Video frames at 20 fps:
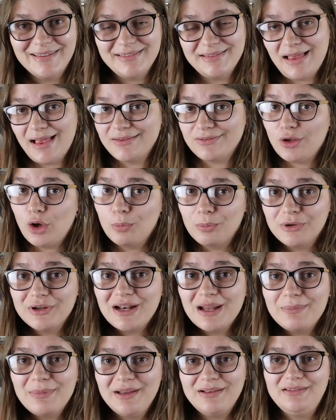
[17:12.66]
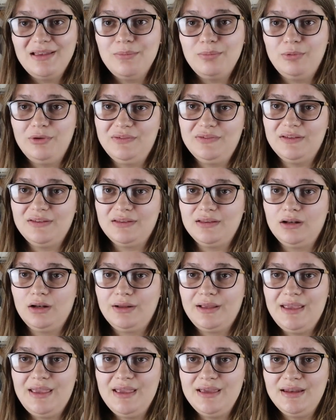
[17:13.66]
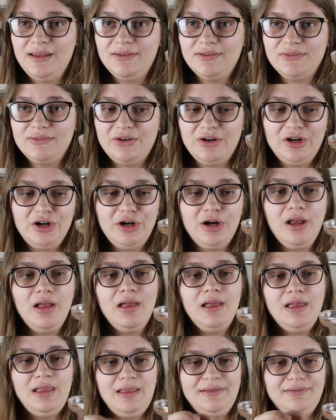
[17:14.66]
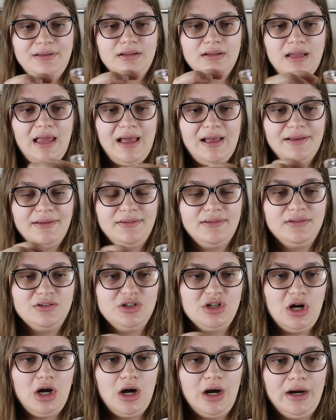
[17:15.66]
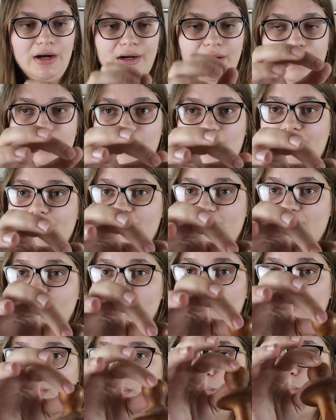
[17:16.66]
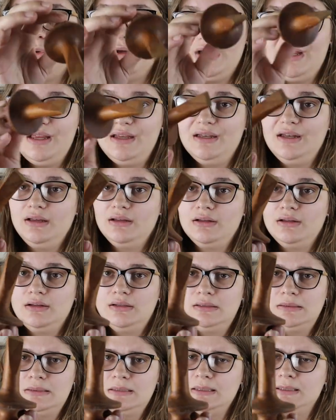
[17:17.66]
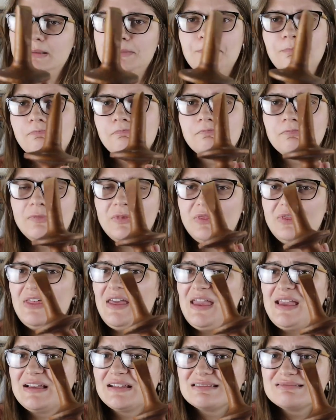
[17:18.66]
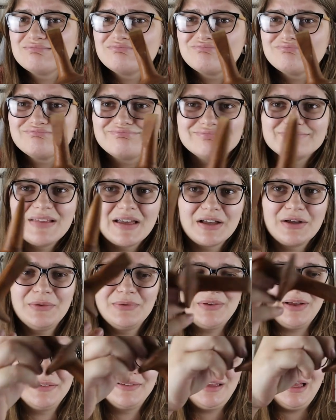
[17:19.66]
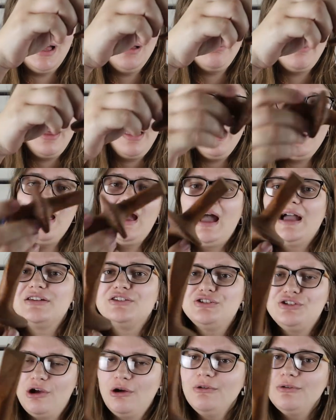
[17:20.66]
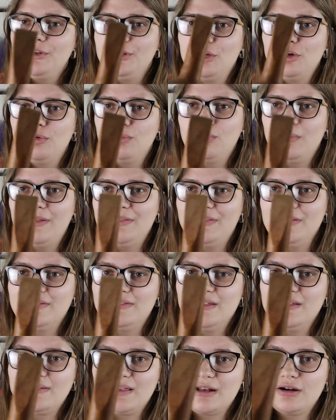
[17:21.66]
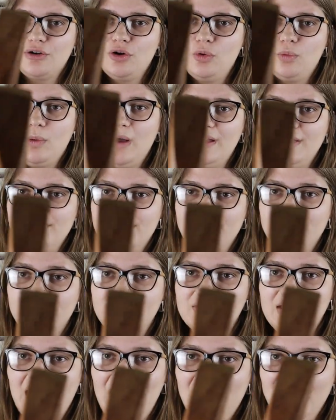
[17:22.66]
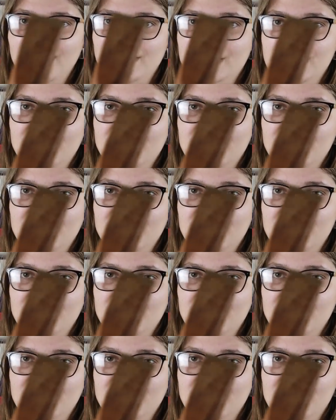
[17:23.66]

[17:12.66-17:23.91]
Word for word: This last home good I picked up was this little canister. It's a glass jar with this wooden thing that goes on top. I don't know what this is. I don't know why it's flat